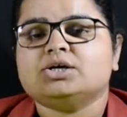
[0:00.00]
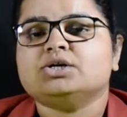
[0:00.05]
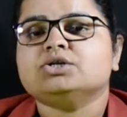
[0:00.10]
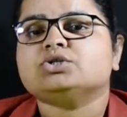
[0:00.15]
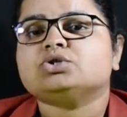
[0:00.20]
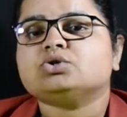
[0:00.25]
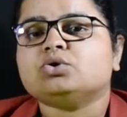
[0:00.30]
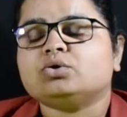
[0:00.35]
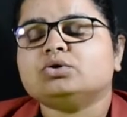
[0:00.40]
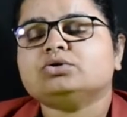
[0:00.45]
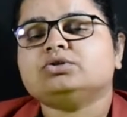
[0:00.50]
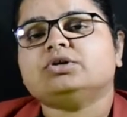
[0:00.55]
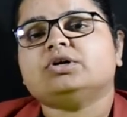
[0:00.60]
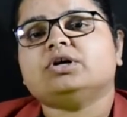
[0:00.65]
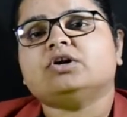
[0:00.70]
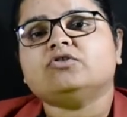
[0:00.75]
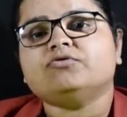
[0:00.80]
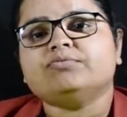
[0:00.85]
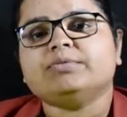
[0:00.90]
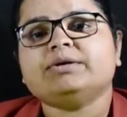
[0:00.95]
So the
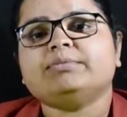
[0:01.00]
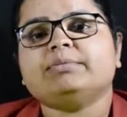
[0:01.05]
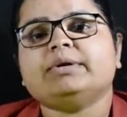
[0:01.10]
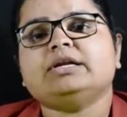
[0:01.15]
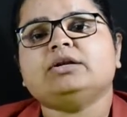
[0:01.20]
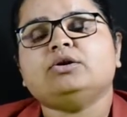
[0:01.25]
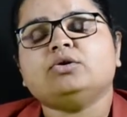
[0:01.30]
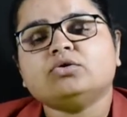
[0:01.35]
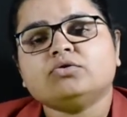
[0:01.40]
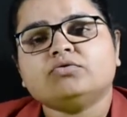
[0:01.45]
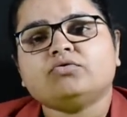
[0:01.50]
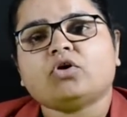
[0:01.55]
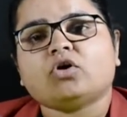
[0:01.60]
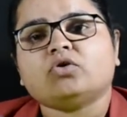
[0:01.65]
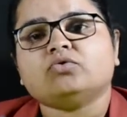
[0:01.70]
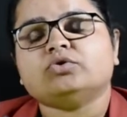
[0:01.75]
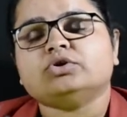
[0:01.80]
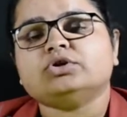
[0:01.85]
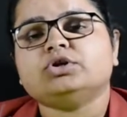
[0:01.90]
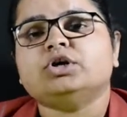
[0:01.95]
government may look
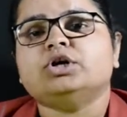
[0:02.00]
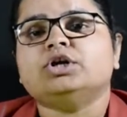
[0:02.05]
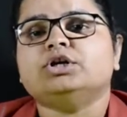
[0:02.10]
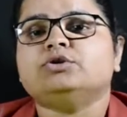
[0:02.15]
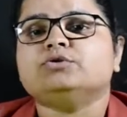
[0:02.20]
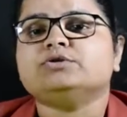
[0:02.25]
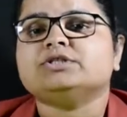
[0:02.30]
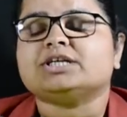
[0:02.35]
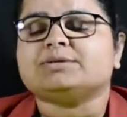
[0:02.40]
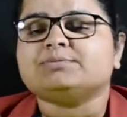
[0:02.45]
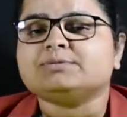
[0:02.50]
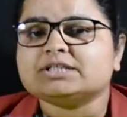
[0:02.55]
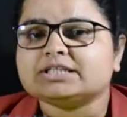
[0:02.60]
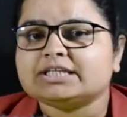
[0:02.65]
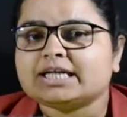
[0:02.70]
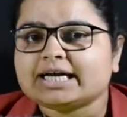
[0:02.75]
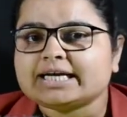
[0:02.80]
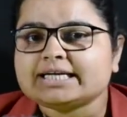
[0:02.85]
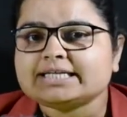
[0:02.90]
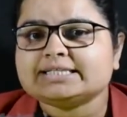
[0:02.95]
forward to
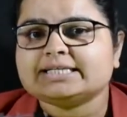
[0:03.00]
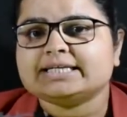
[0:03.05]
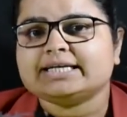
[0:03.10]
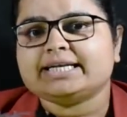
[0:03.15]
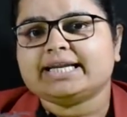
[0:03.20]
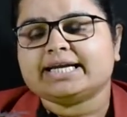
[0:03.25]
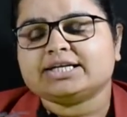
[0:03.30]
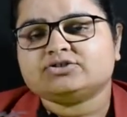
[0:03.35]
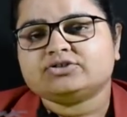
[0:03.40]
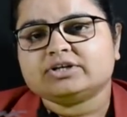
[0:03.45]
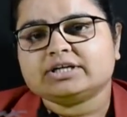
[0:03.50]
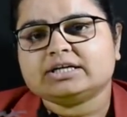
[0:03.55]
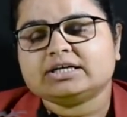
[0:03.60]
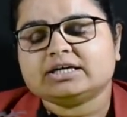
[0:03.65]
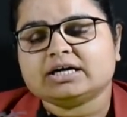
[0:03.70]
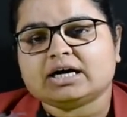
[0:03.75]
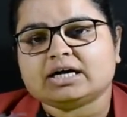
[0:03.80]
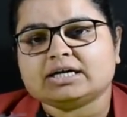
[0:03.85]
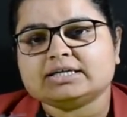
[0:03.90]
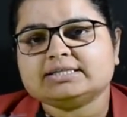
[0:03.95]
subsidize electric
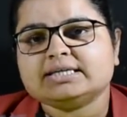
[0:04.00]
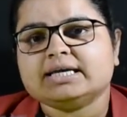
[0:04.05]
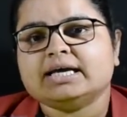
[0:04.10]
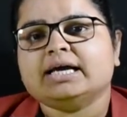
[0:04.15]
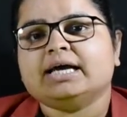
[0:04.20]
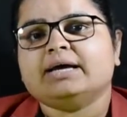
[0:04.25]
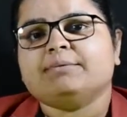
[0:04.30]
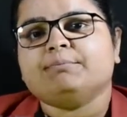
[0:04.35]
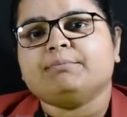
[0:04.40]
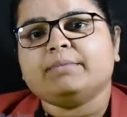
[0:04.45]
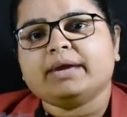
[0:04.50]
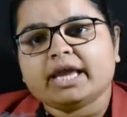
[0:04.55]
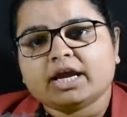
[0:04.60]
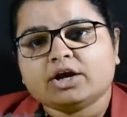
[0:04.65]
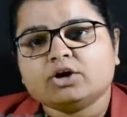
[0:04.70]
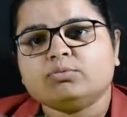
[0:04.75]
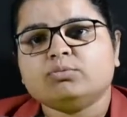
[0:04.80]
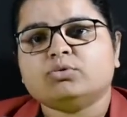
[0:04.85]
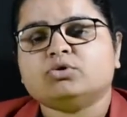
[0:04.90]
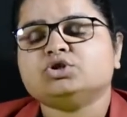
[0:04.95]
cars, make
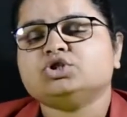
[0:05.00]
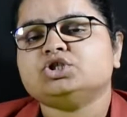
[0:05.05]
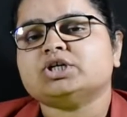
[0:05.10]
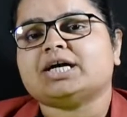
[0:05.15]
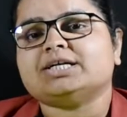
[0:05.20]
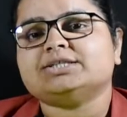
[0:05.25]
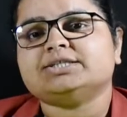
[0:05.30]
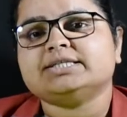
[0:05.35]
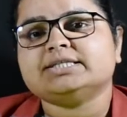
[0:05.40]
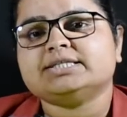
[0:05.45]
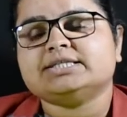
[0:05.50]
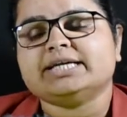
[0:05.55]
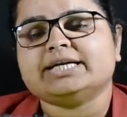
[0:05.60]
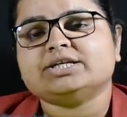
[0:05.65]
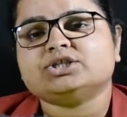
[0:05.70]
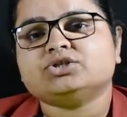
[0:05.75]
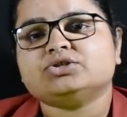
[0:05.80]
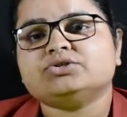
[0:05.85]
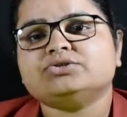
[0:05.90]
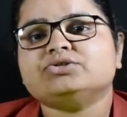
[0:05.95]
more charging
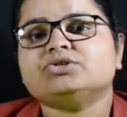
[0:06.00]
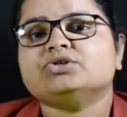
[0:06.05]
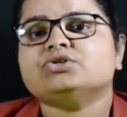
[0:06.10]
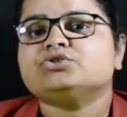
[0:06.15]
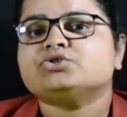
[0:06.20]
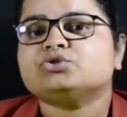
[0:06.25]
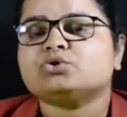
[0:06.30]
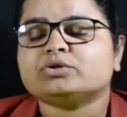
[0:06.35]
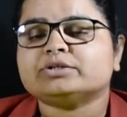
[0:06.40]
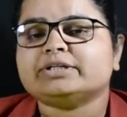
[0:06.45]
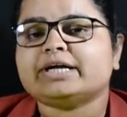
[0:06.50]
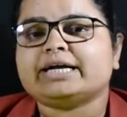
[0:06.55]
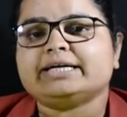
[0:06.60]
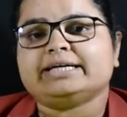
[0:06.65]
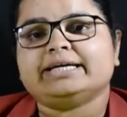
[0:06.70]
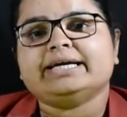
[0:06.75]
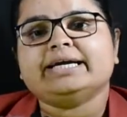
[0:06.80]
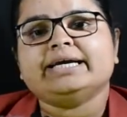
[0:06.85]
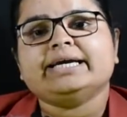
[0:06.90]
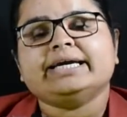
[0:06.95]
stations so that
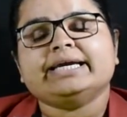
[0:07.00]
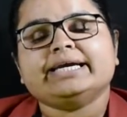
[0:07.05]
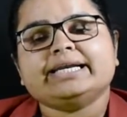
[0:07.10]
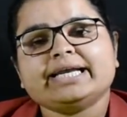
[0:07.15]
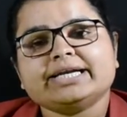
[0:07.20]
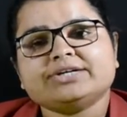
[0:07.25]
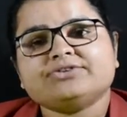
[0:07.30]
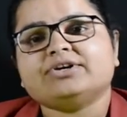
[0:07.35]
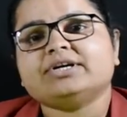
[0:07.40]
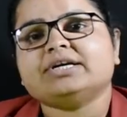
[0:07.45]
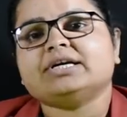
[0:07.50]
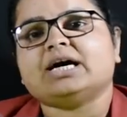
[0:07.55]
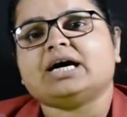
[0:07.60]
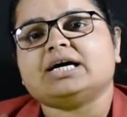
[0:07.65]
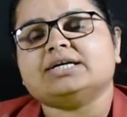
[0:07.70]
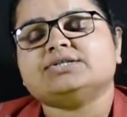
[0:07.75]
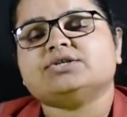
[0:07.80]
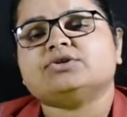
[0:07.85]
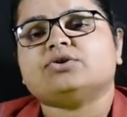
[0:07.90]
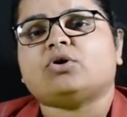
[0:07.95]
electric
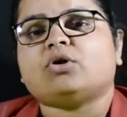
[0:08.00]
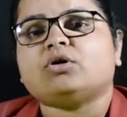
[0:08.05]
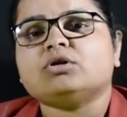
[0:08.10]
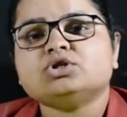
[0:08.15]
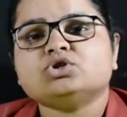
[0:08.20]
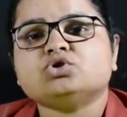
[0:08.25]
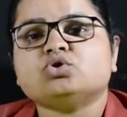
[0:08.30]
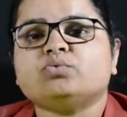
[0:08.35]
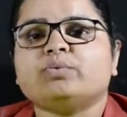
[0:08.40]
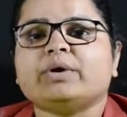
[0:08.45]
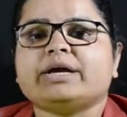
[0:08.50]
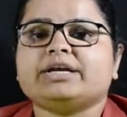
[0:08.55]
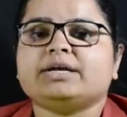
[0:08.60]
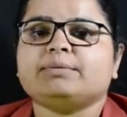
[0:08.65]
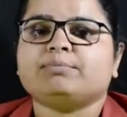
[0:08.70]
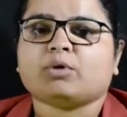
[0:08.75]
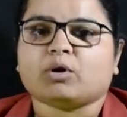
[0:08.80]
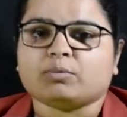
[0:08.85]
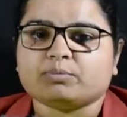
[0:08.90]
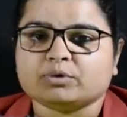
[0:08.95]
cars are also very
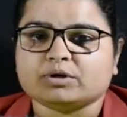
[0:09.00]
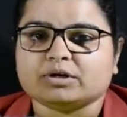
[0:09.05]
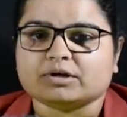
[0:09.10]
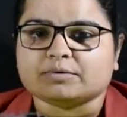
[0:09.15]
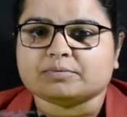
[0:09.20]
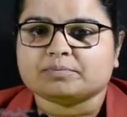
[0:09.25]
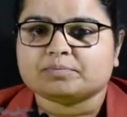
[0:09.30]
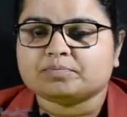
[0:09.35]
popular.